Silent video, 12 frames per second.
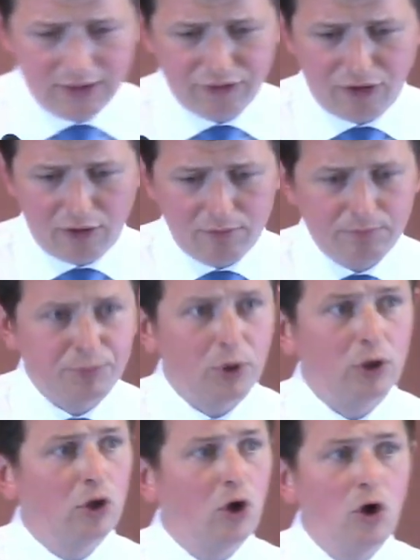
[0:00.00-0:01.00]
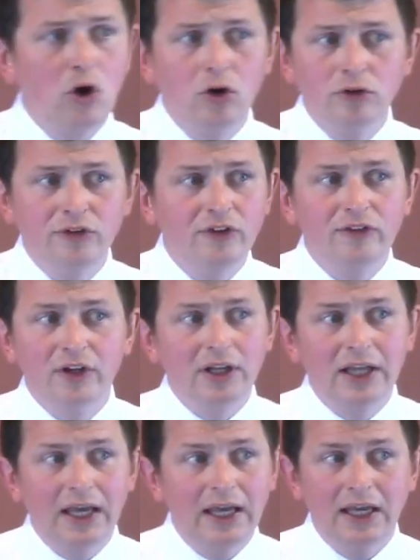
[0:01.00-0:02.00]
some prolonged
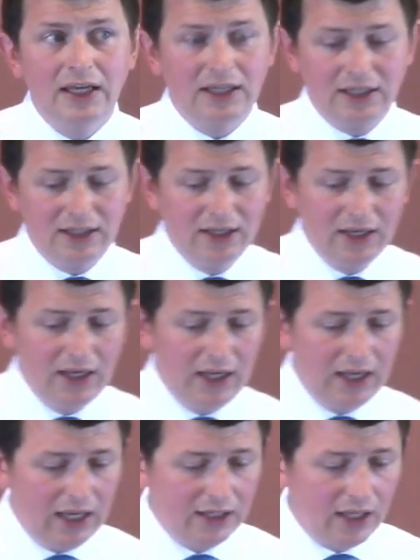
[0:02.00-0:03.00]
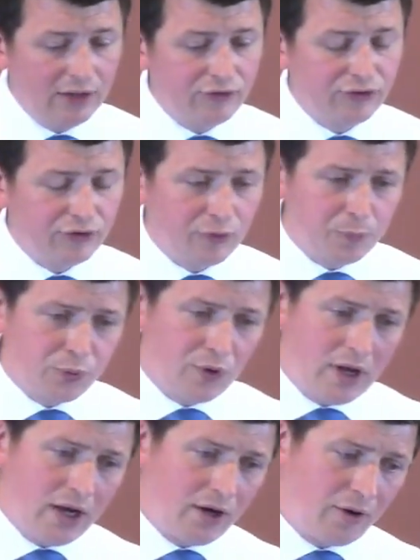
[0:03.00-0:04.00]
delay in answer to
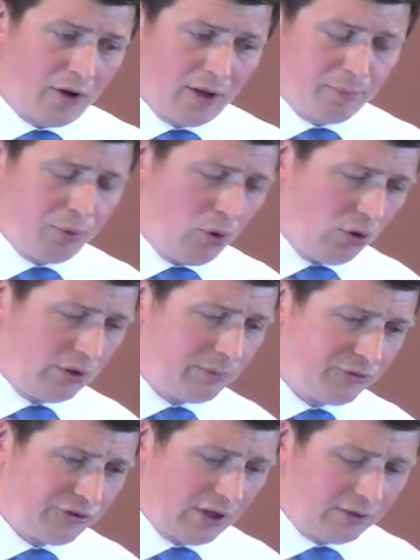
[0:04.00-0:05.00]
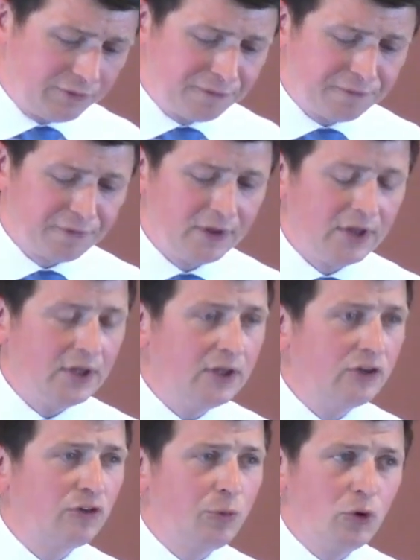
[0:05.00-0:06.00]
prayer. Paul himself
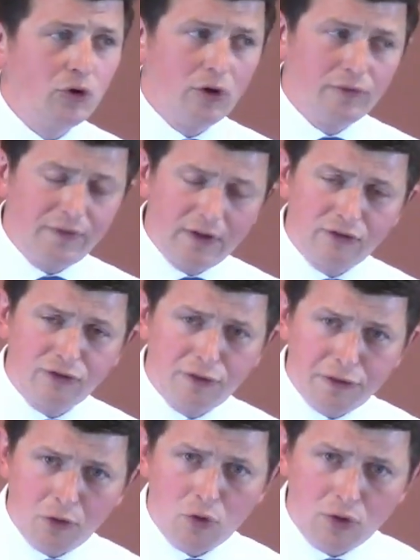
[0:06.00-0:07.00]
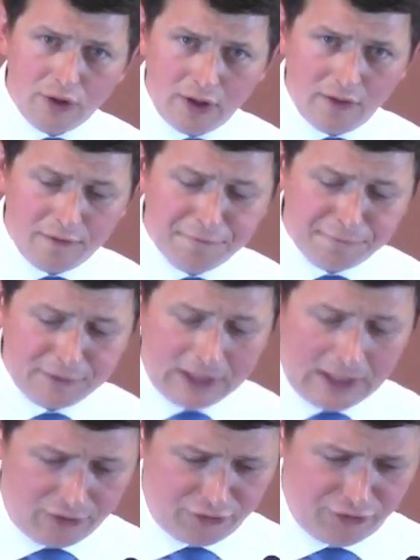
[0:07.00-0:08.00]
spoke of this thorn in the
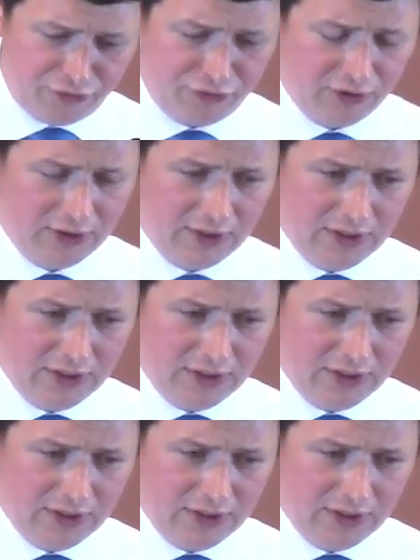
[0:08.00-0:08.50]
flesh.